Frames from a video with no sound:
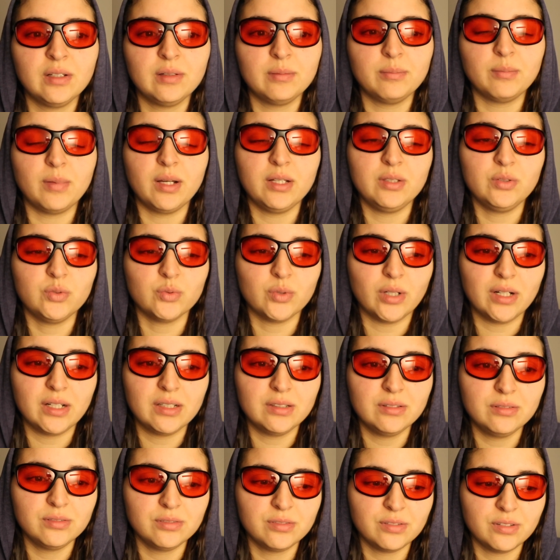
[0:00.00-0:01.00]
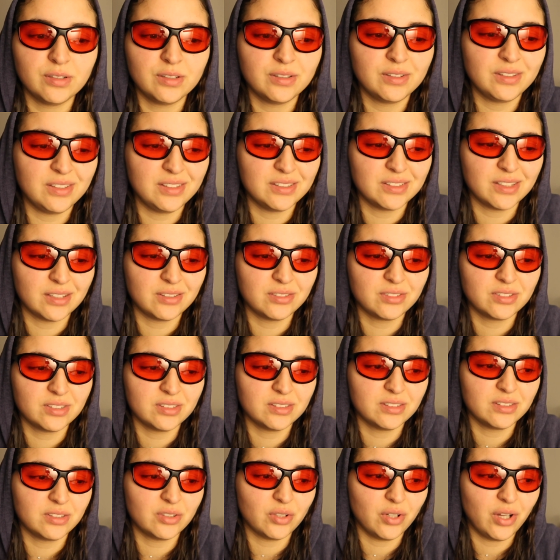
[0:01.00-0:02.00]
my drive is at
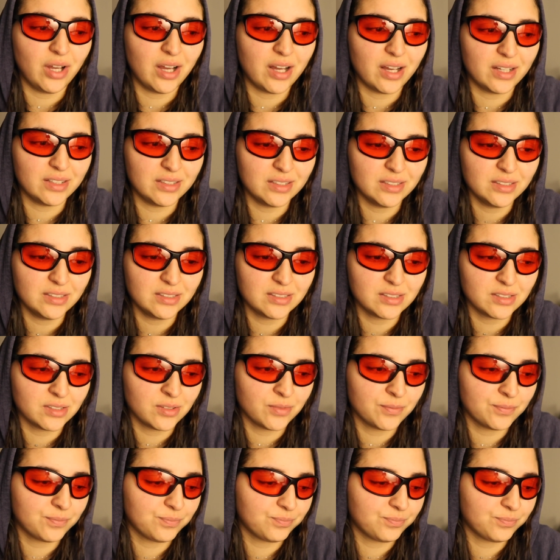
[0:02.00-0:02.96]
the highest.